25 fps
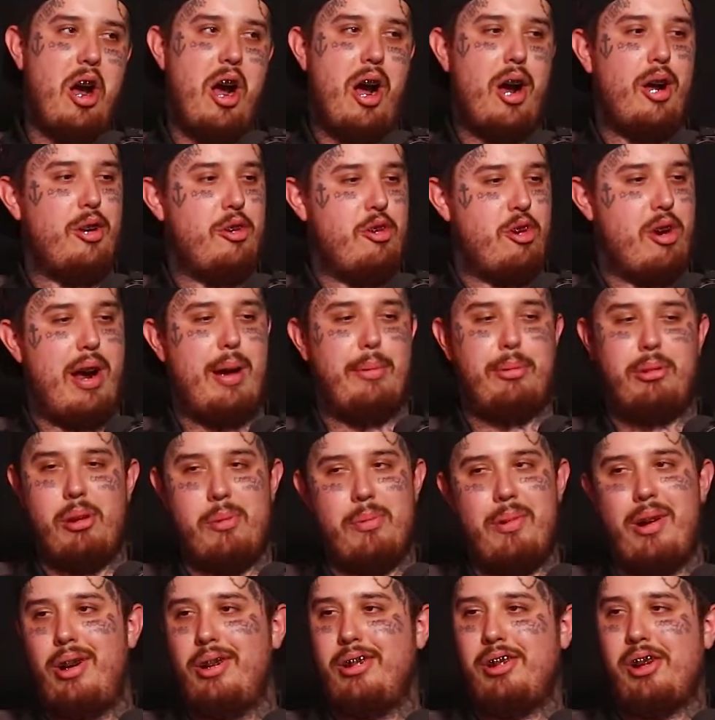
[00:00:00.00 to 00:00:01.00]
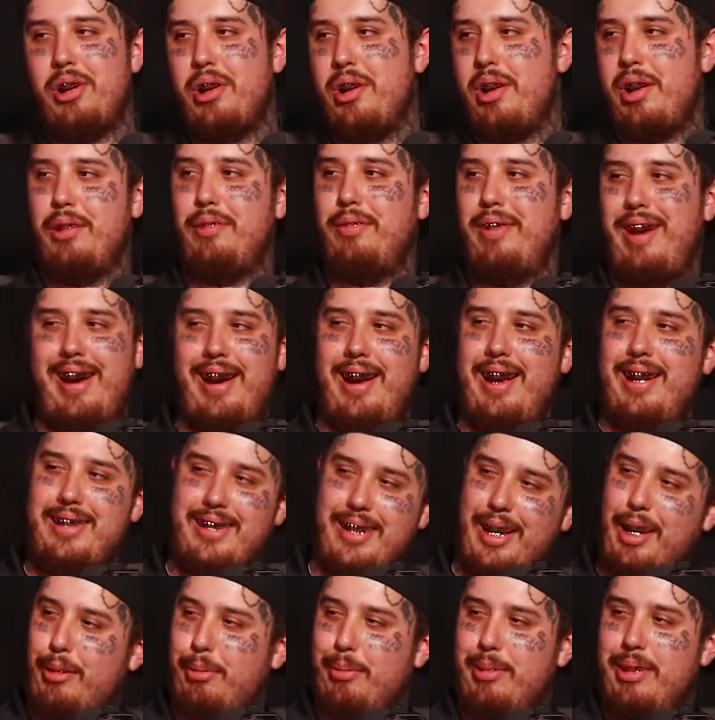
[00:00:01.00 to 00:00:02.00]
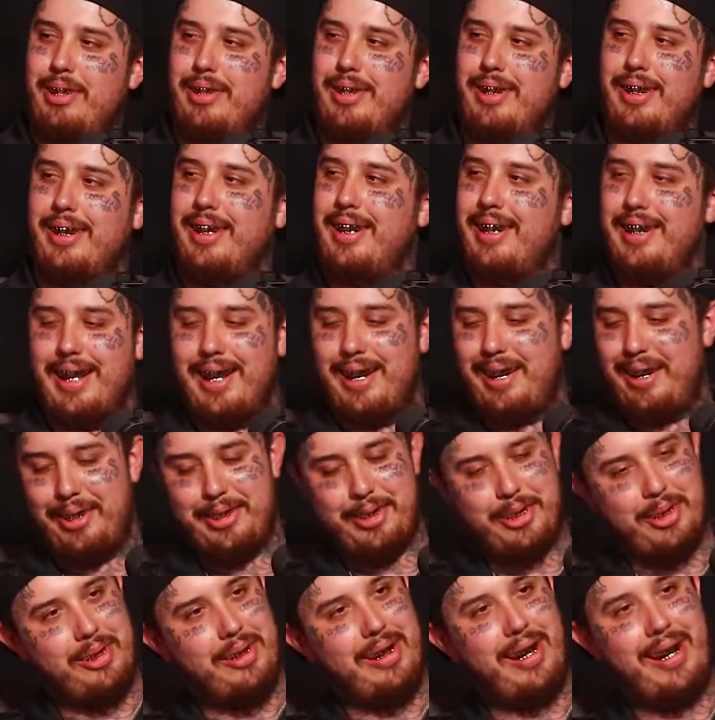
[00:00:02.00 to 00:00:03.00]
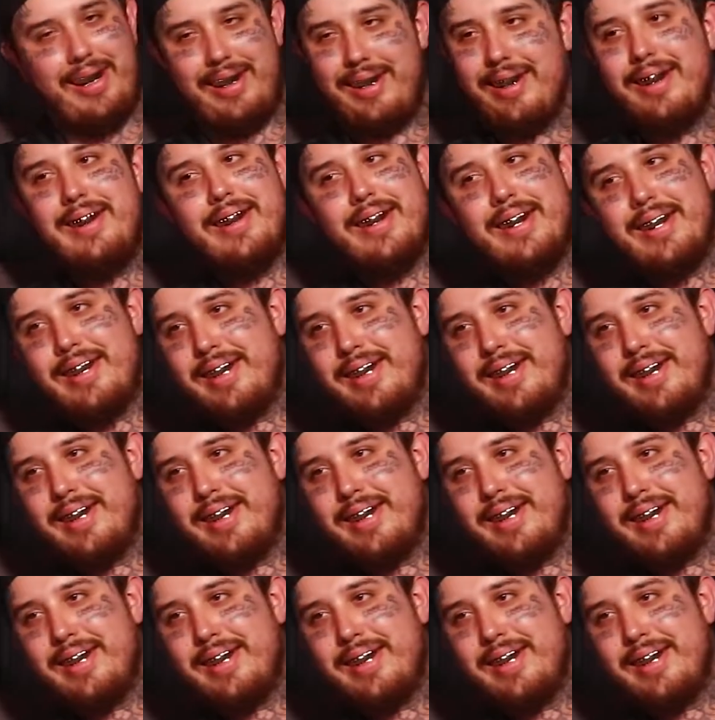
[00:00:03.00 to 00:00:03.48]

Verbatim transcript: I'll drop some alternative ass like music, and then I'll do like